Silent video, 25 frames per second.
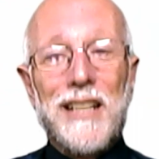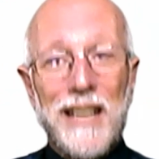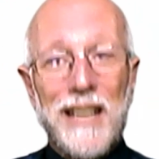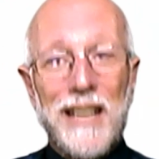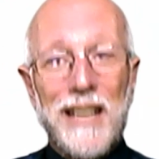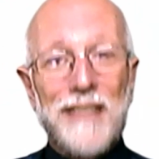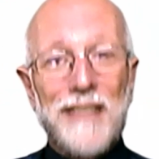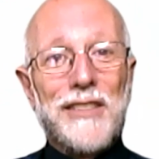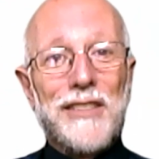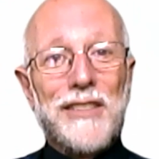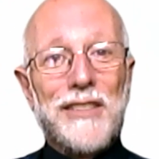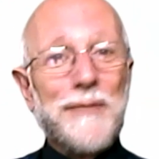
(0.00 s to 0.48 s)

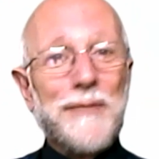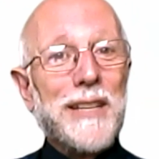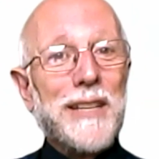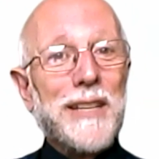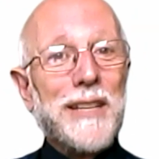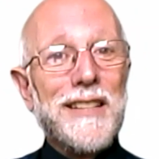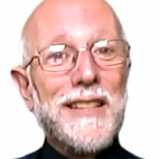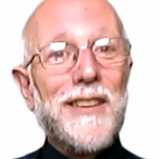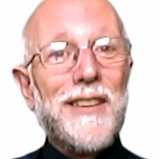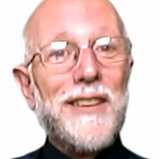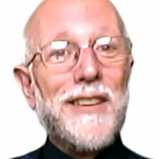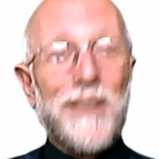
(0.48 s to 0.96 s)
And there's something
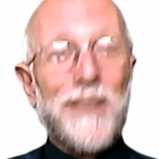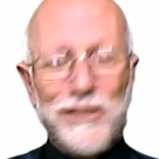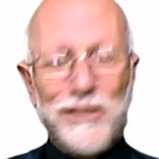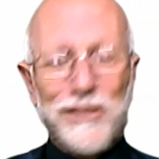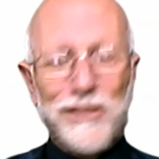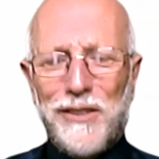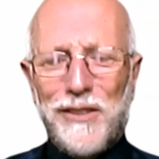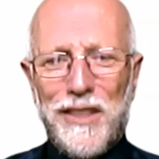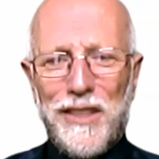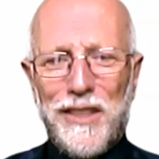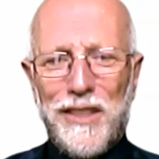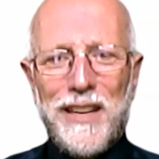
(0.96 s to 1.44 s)
in there
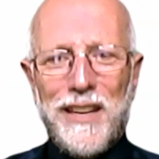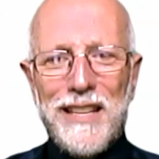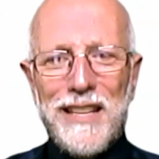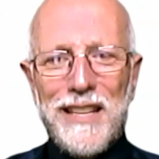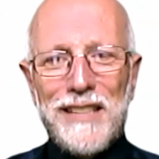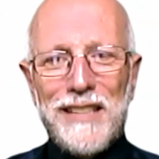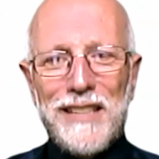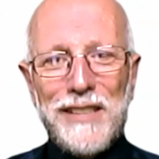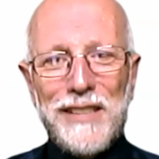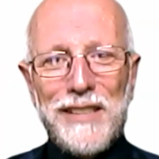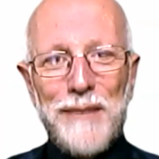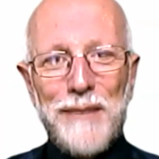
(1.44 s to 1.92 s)
also, I think, in
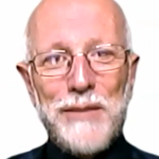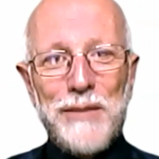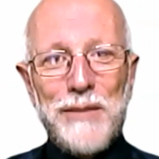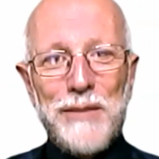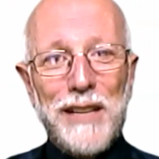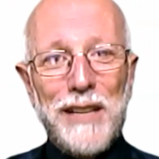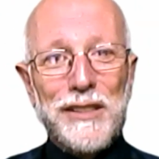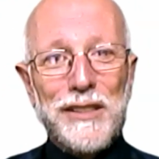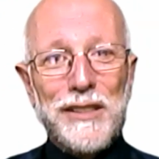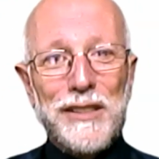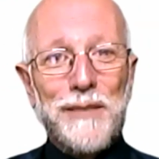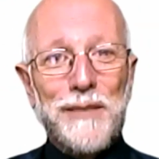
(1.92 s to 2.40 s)
that same
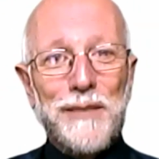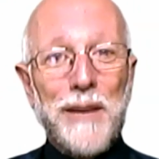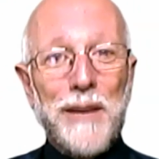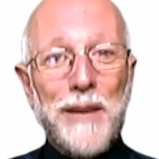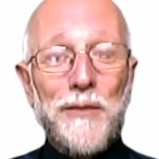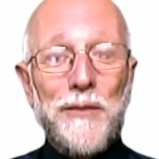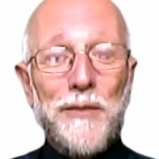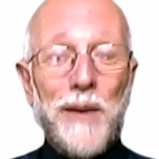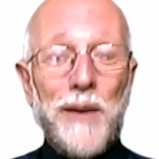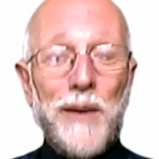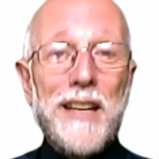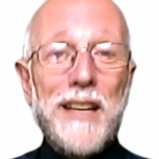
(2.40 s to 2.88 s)
session
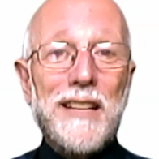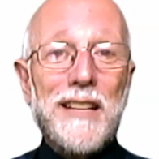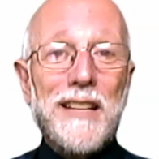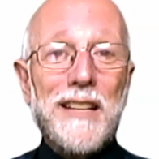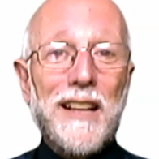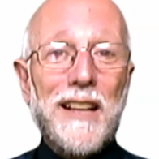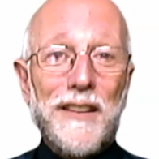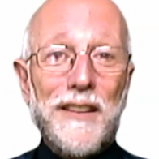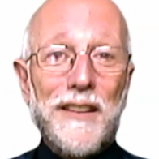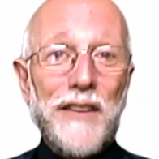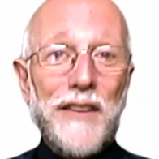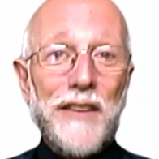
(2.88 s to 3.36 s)
about writing
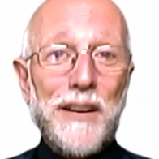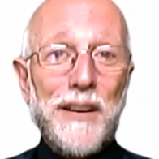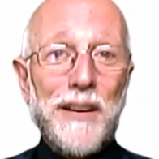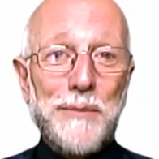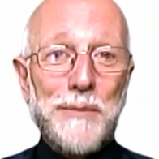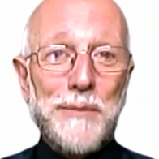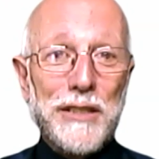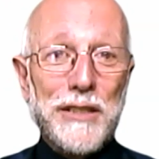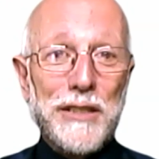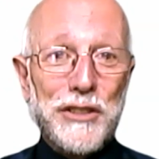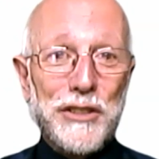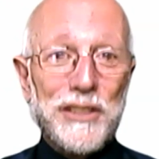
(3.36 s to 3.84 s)
elevator
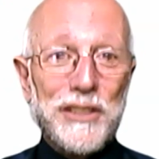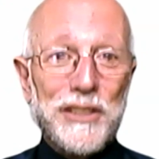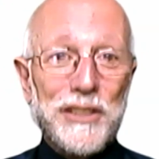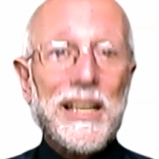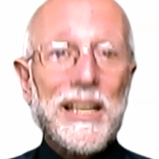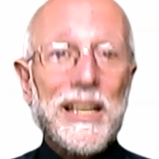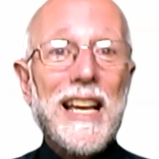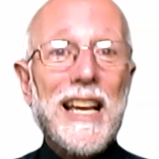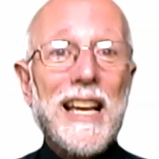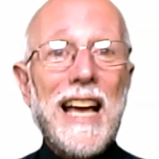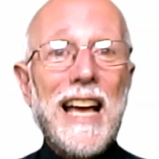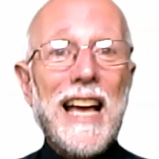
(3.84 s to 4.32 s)
pitches
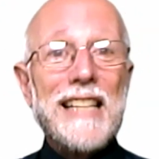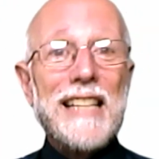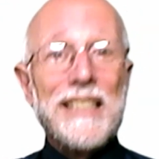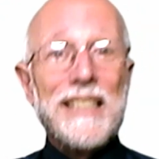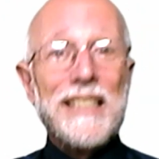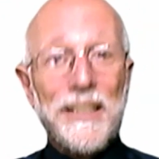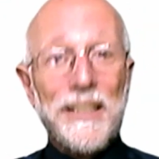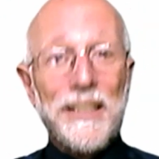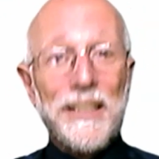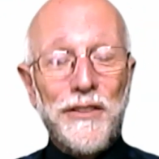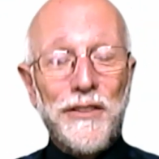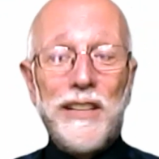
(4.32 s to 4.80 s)
and
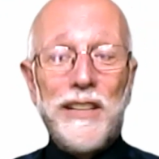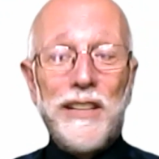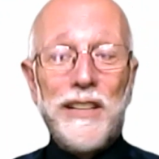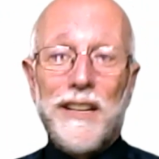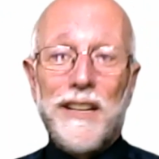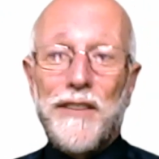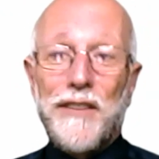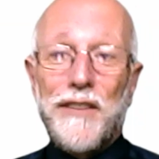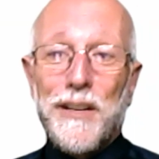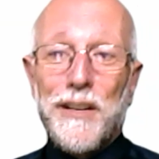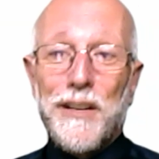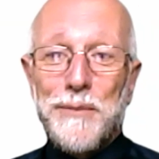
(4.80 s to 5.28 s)
delivering
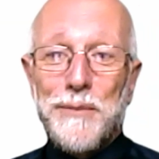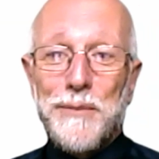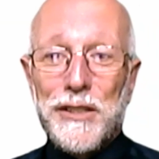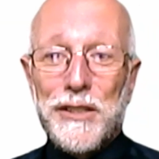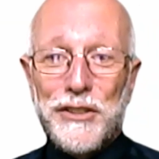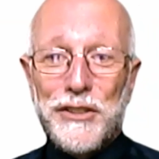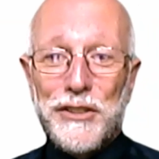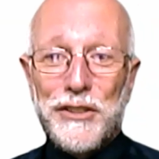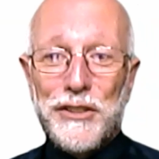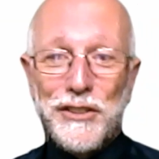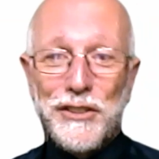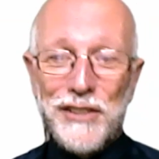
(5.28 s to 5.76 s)
elevator
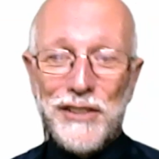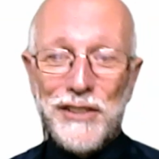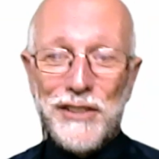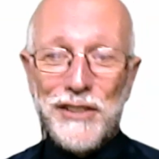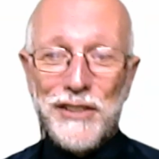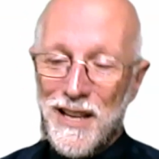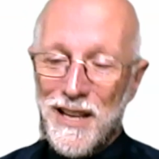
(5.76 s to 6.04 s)
pitches.